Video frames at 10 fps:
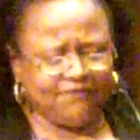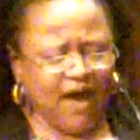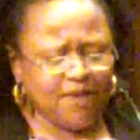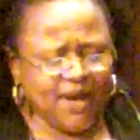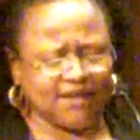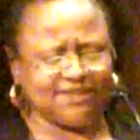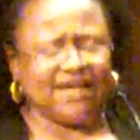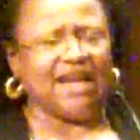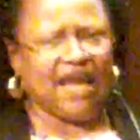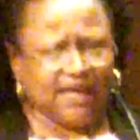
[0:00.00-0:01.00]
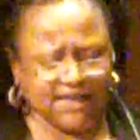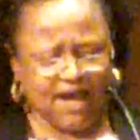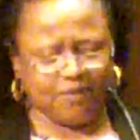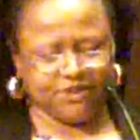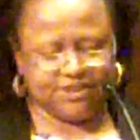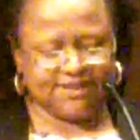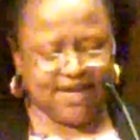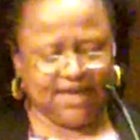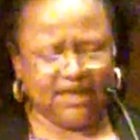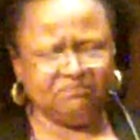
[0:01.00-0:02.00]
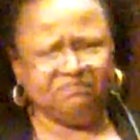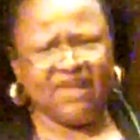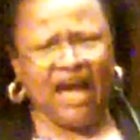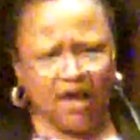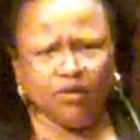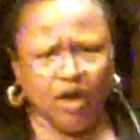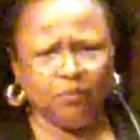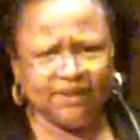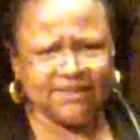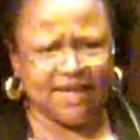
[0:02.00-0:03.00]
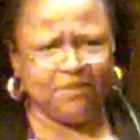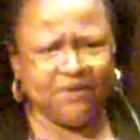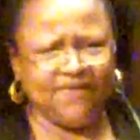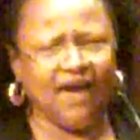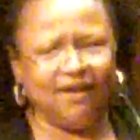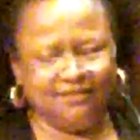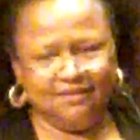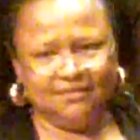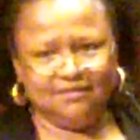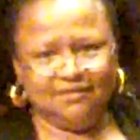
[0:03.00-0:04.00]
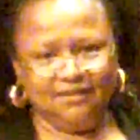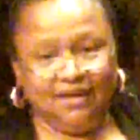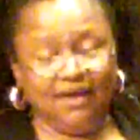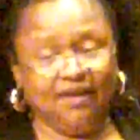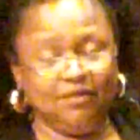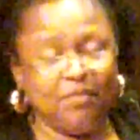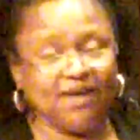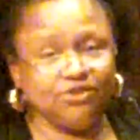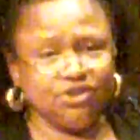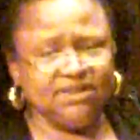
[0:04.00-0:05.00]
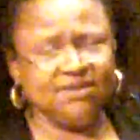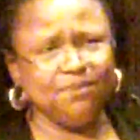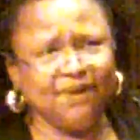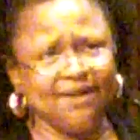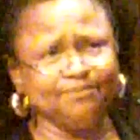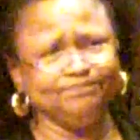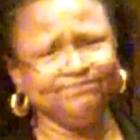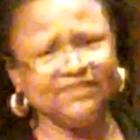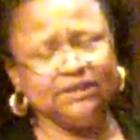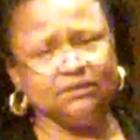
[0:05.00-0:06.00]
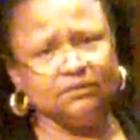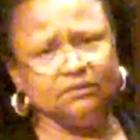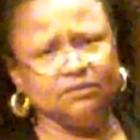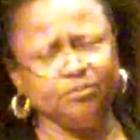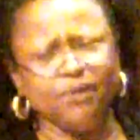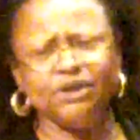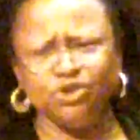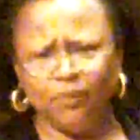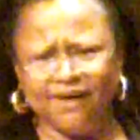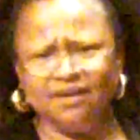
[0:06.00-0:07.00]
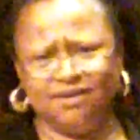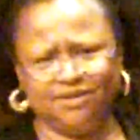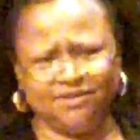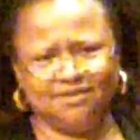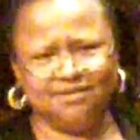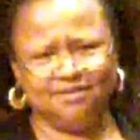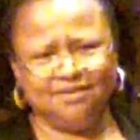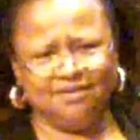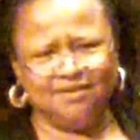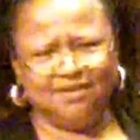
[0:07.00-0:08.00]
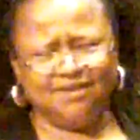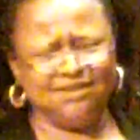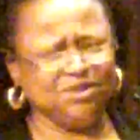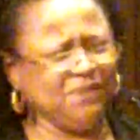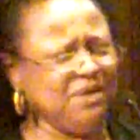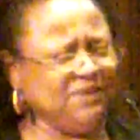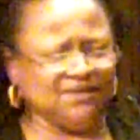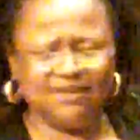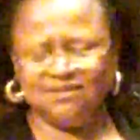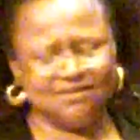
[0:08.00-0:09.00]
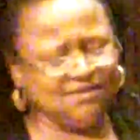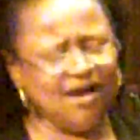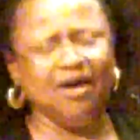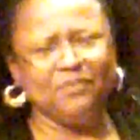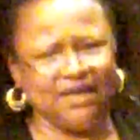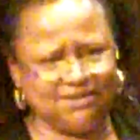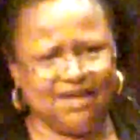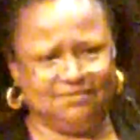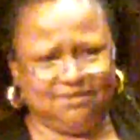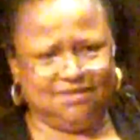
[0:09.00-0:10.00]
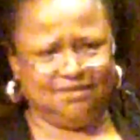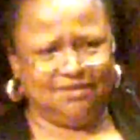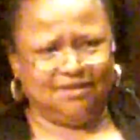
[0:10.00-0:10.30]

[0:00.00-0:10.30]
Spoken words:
if I meditate 8 hours a day, how long will it take me then?" And the master says, "Well, probably 20 years. And he says, "Wait a minute, that does not make sense.